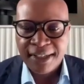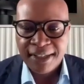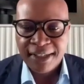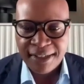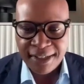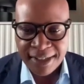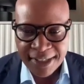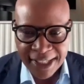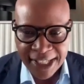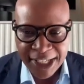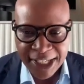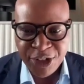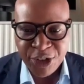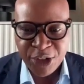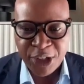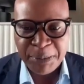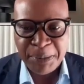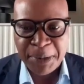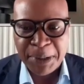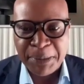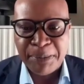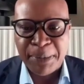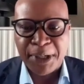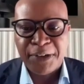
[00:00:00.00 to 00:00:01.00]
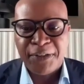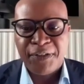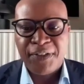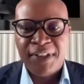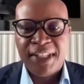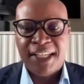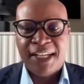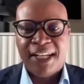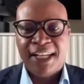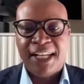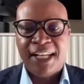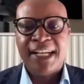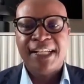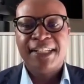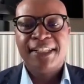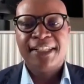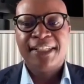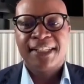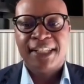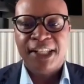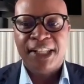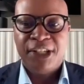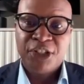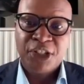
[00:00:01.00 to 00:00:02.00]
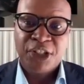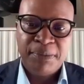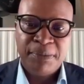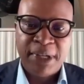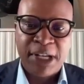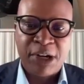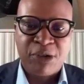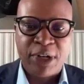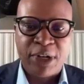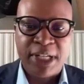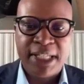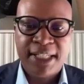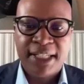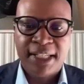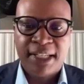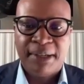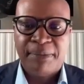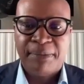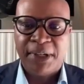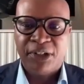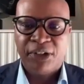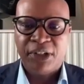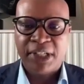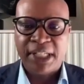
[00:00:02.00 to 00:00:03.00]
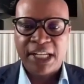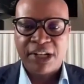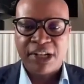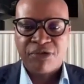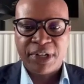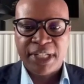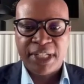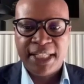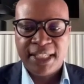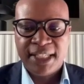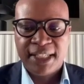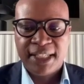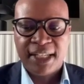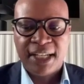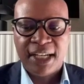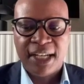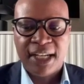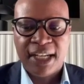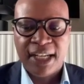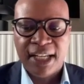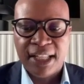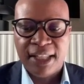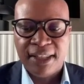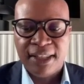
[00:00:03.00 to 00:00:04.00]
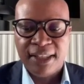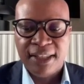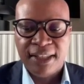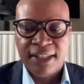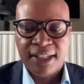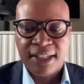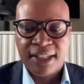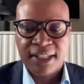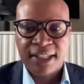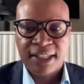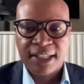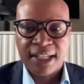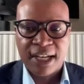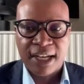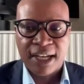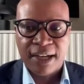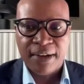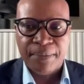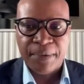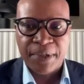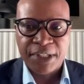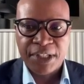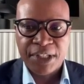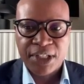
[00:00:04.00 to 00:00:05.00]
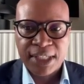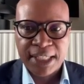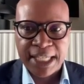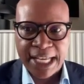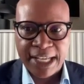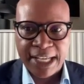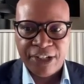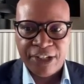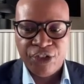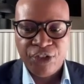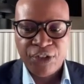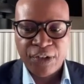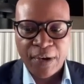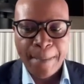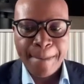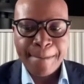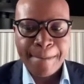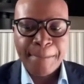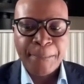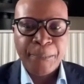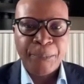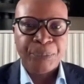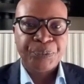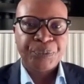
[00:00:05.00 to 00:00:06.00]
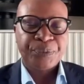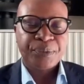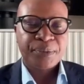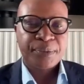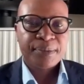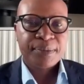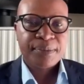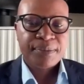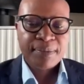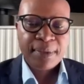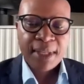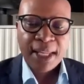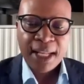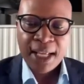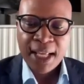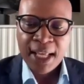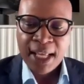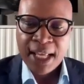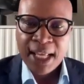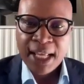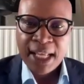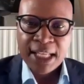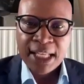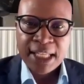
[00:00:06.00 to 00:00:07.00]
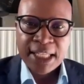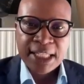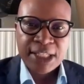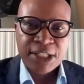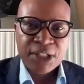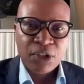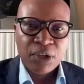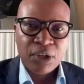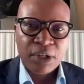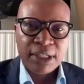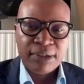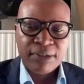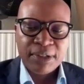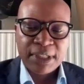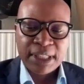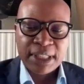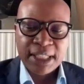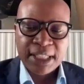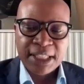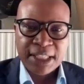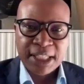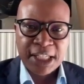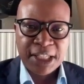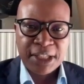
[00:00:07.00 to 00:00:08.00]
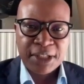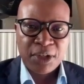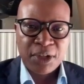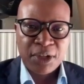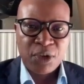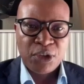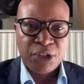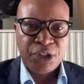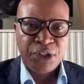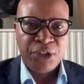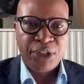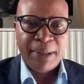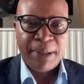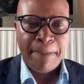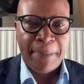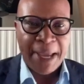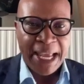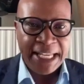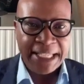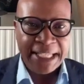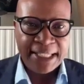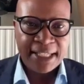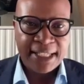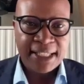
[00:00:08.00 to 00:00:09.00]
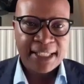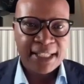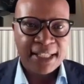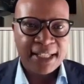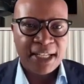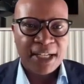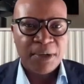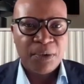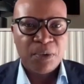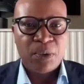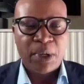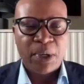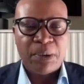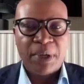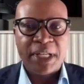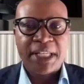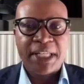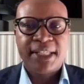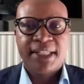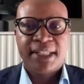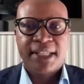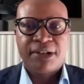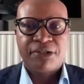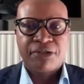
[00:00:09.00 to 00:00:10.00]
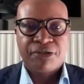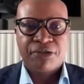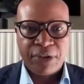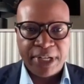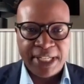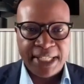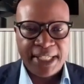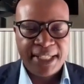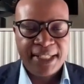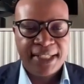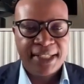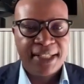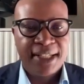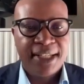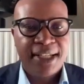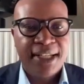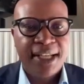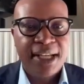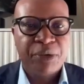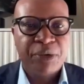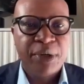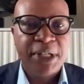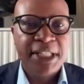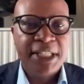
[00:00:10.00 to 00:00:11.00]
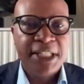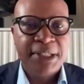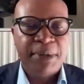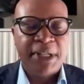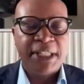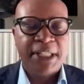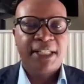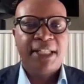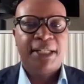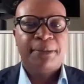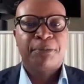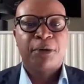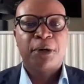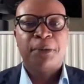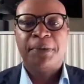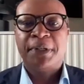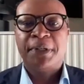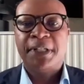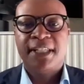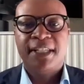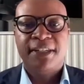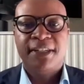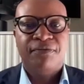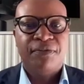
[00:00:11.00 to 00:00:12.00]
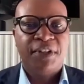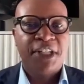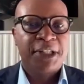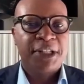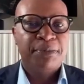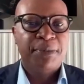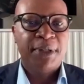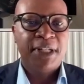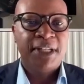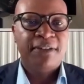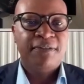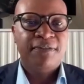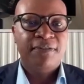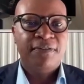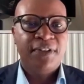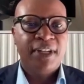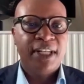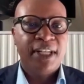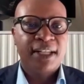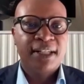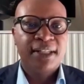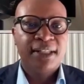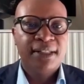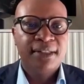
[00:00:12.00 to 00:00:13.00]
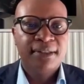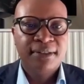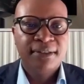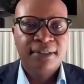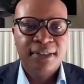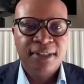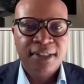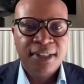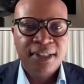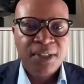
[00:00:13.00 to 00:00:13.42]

because they enjoy being part of the alliance. They used to be a REIT, but not a REIT at this stage. So let's just go to the basics. What is a REIT? A REIT is basically a property investment vehicle